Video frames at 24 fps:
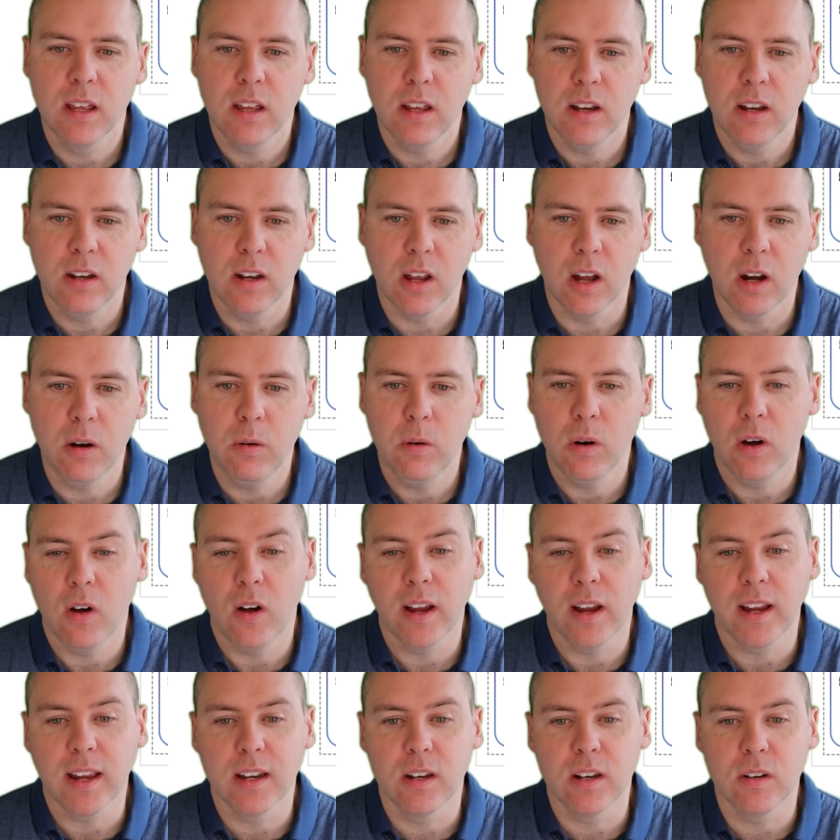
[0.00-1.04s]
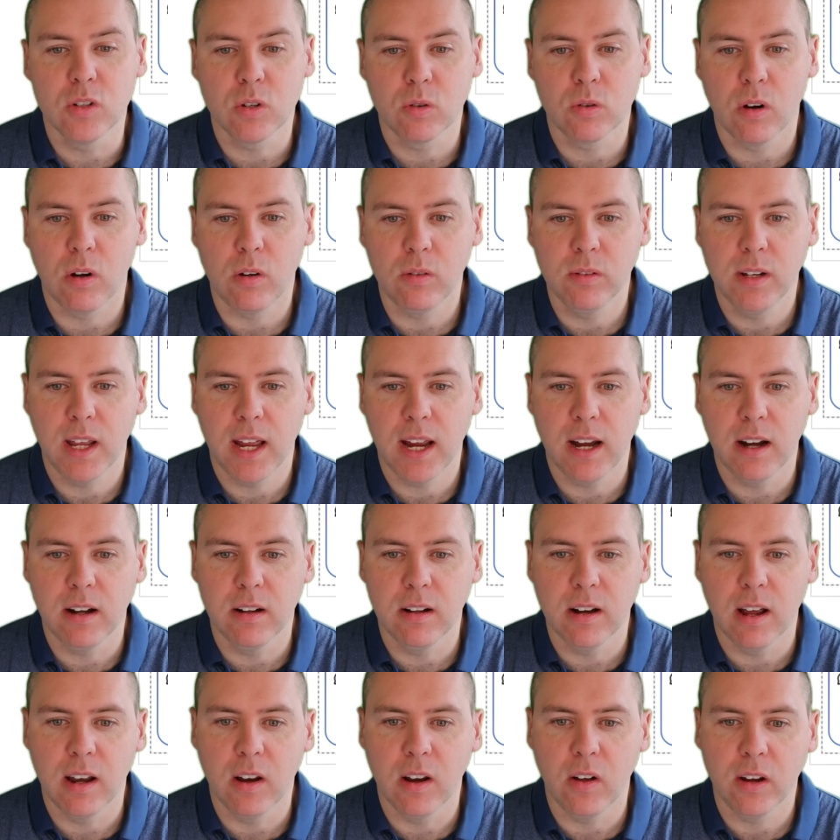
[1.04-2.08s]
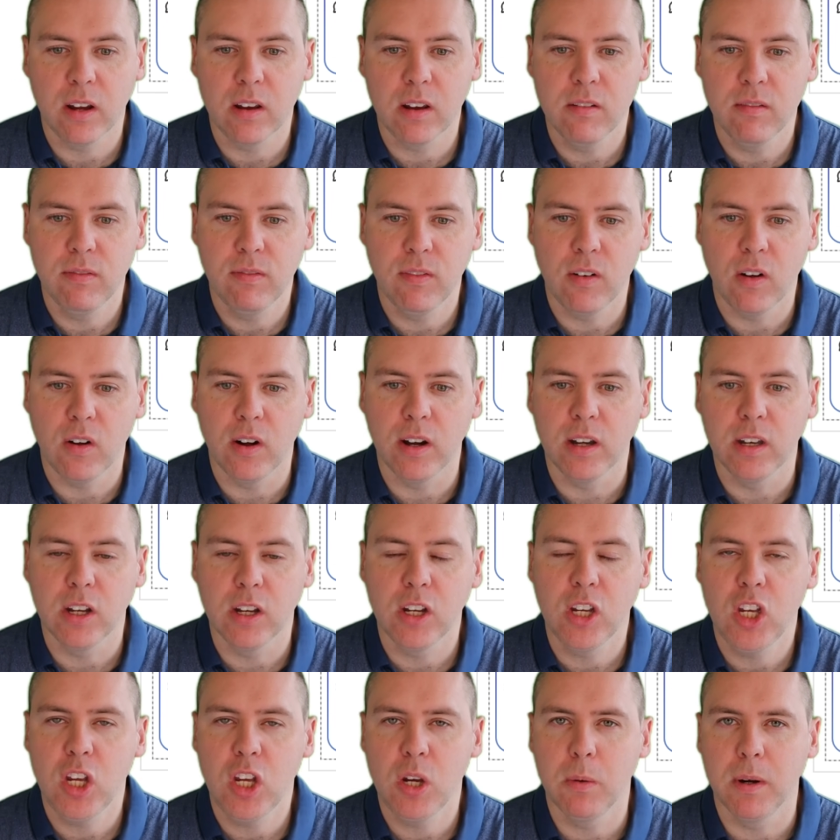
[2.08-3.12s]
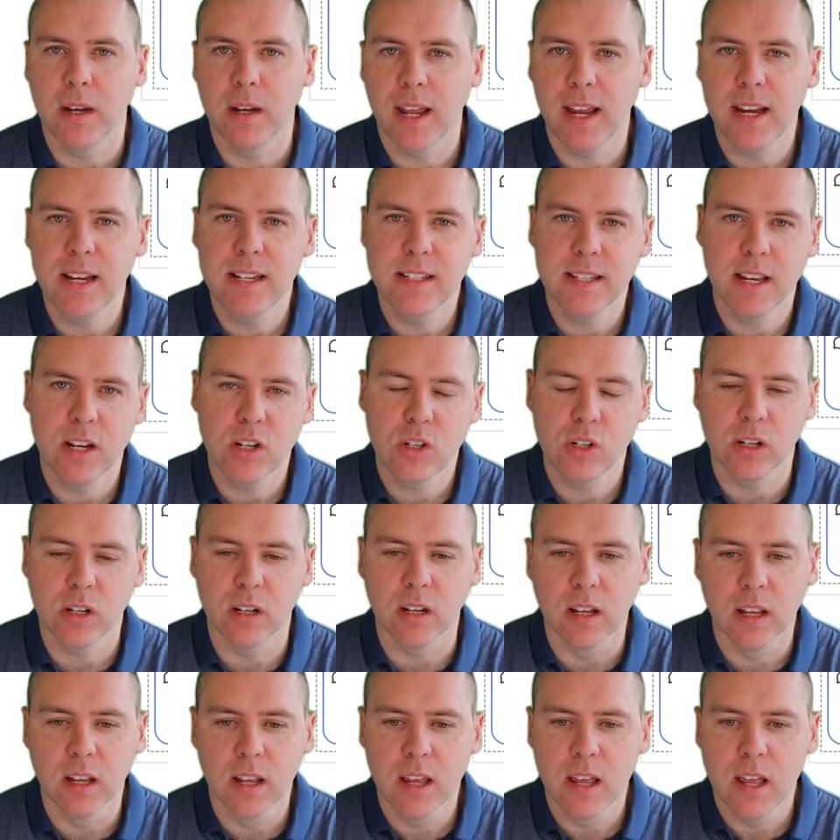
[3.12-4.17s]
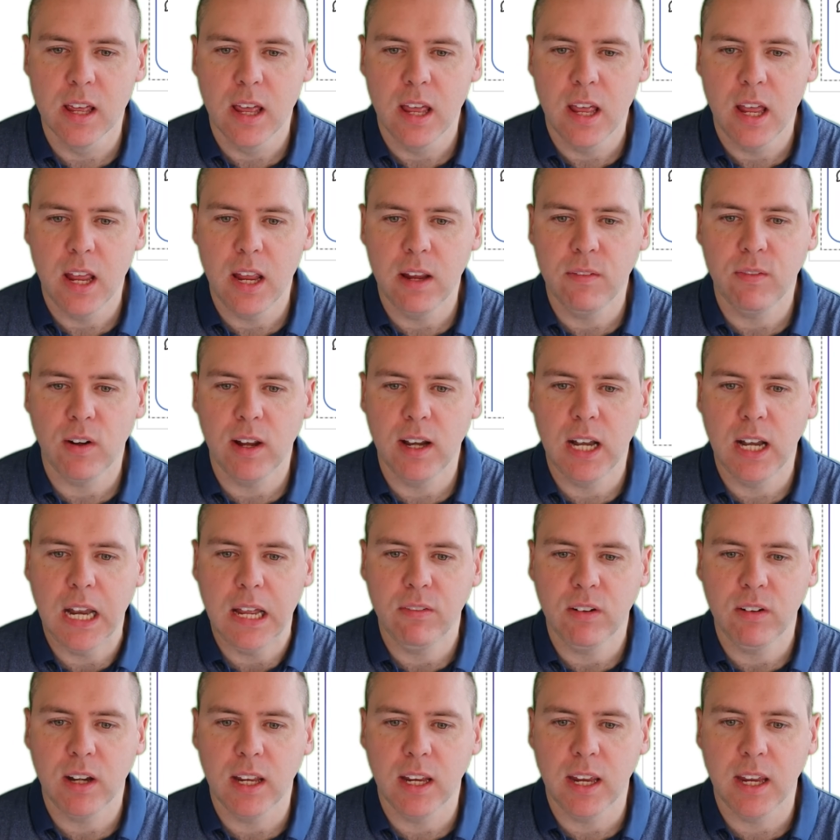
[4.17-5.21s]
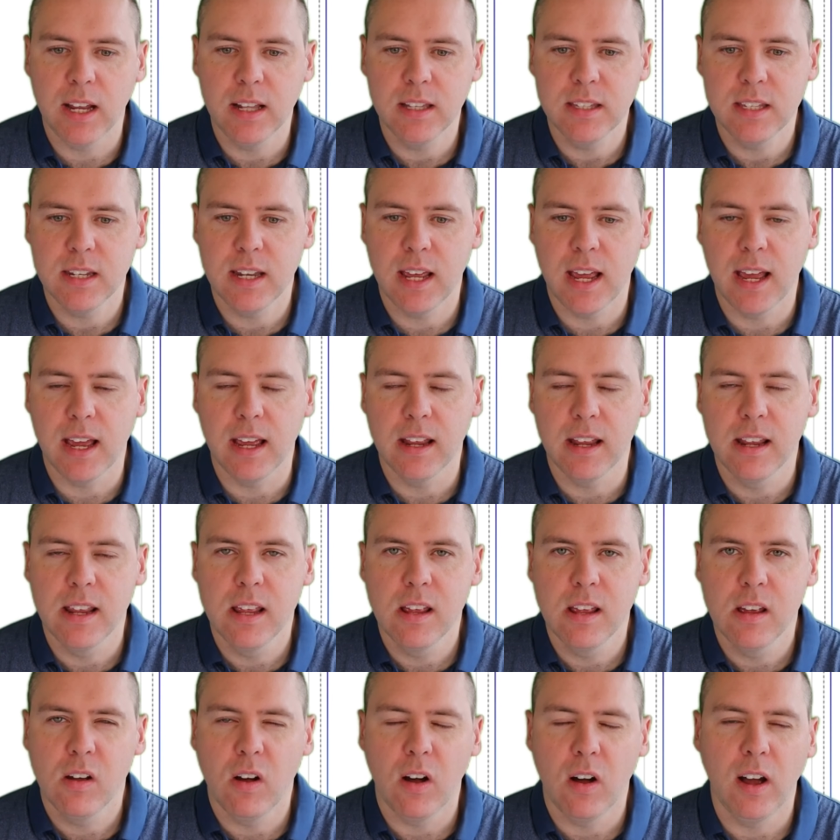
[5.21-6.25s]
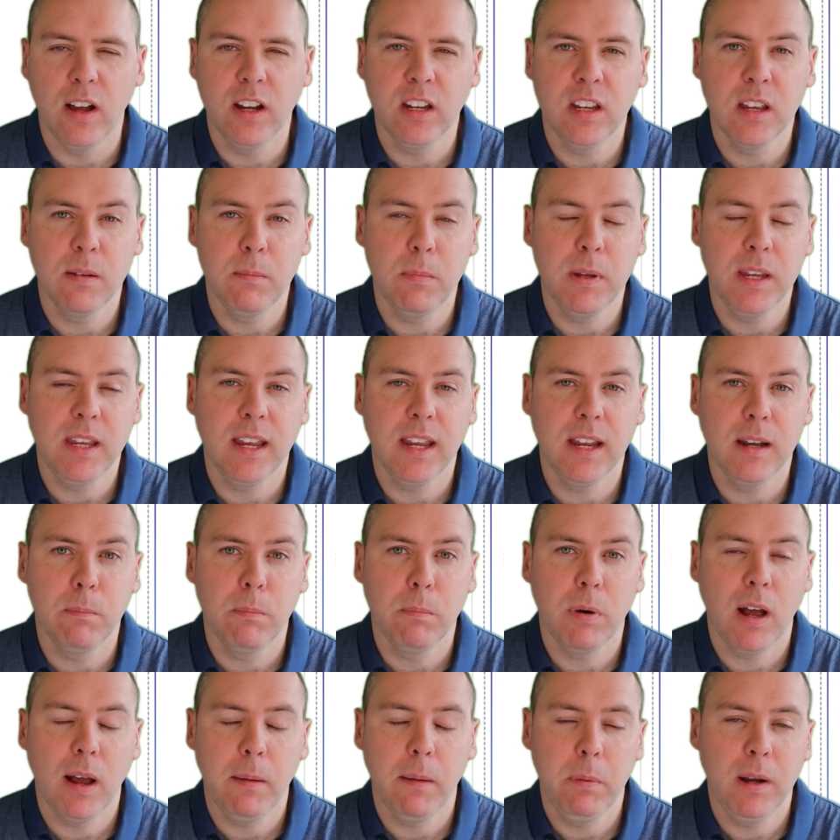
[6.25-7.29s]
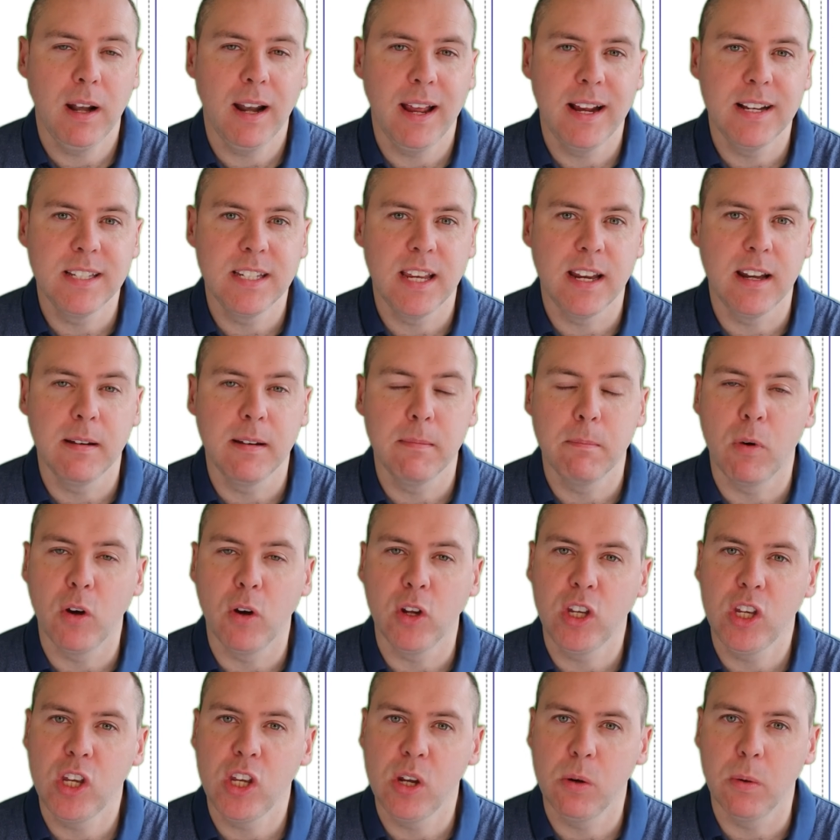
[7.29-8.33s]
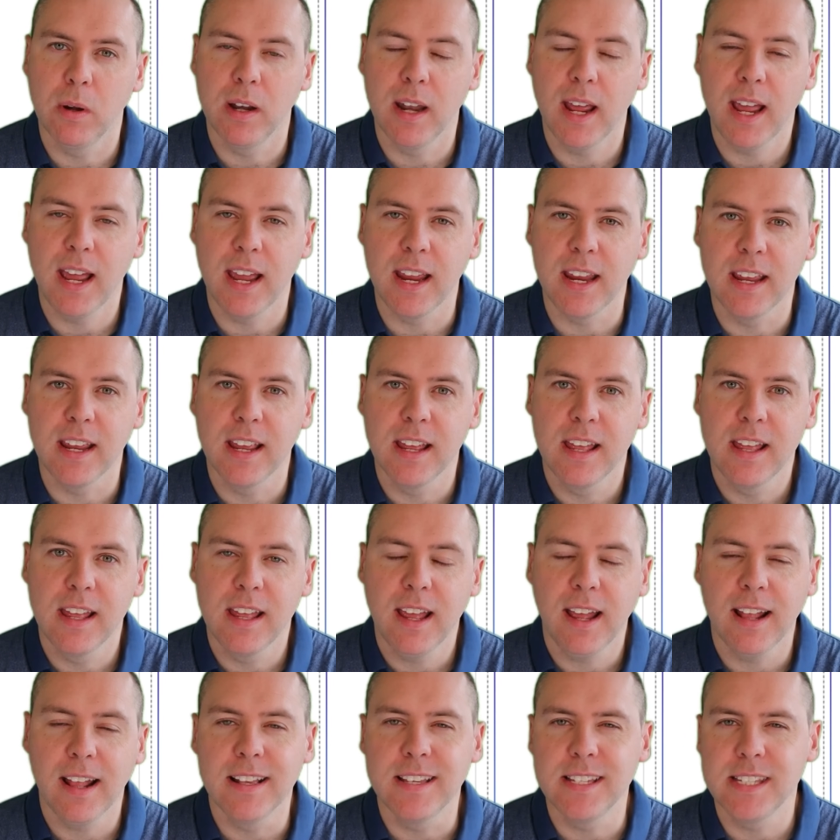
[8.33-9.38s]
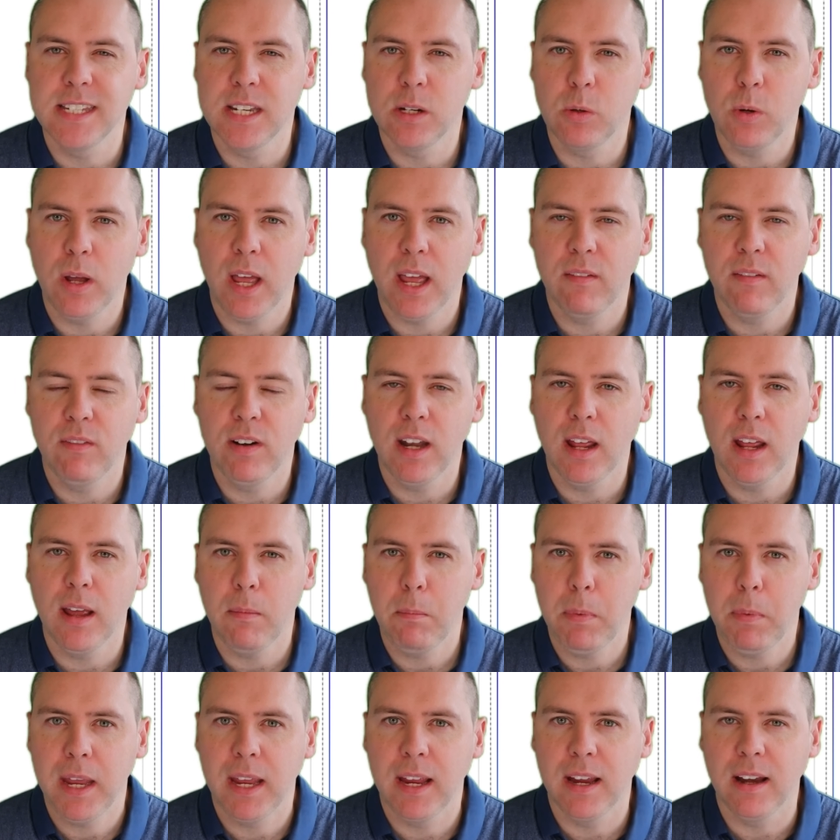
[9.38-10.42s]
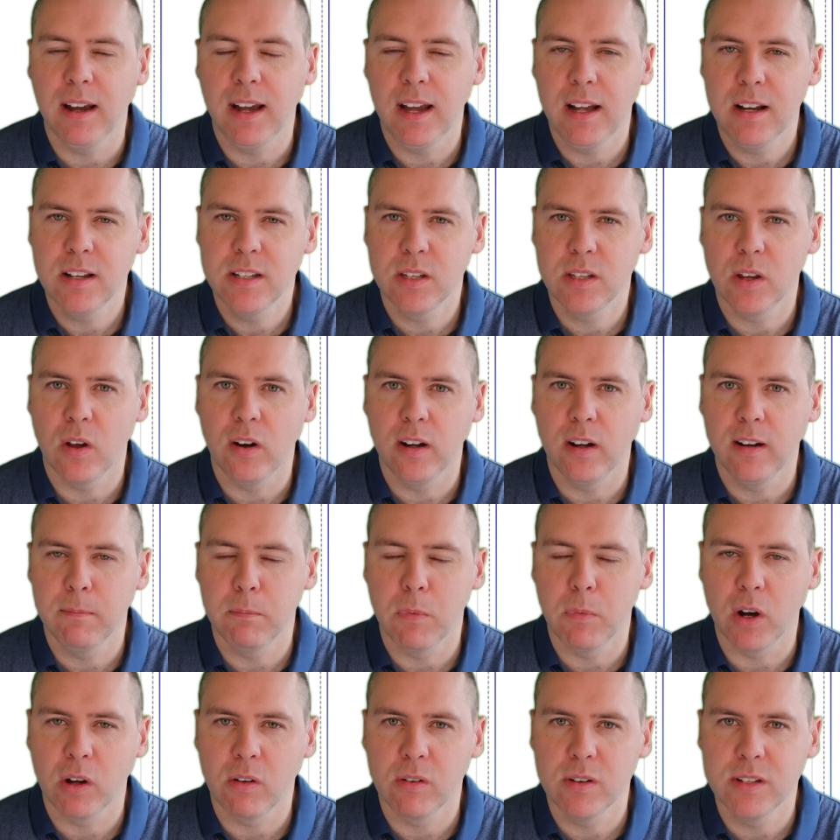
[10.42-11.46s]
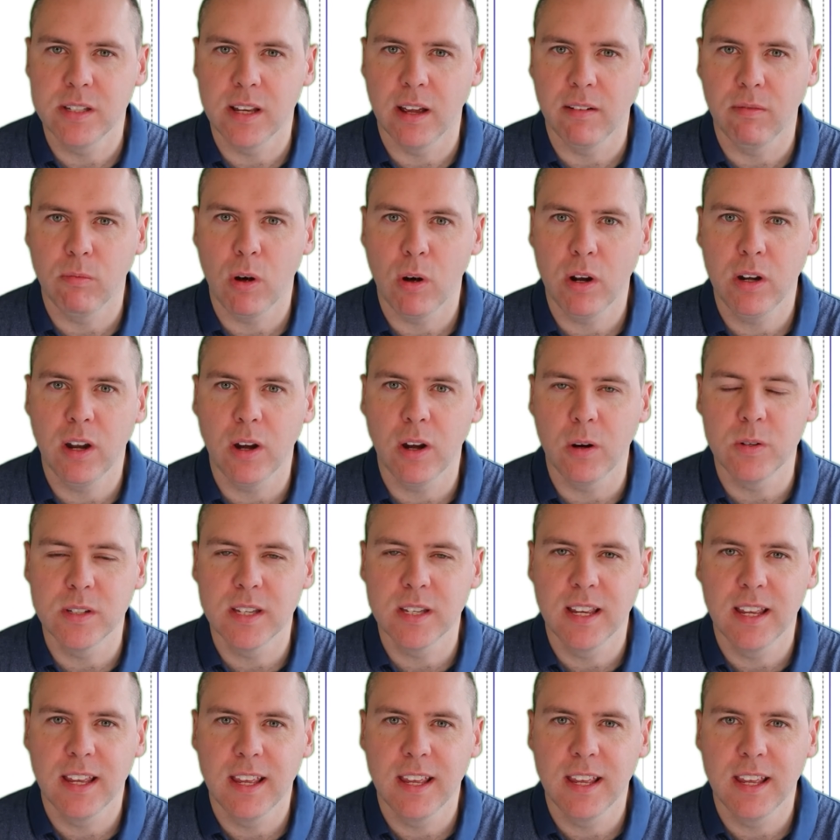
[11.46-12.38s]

No, I can scroll down and I can find the Q&A session. If I left click into that, I can begin populating my Q&A and still having it appear inside of Microsoft OneNote.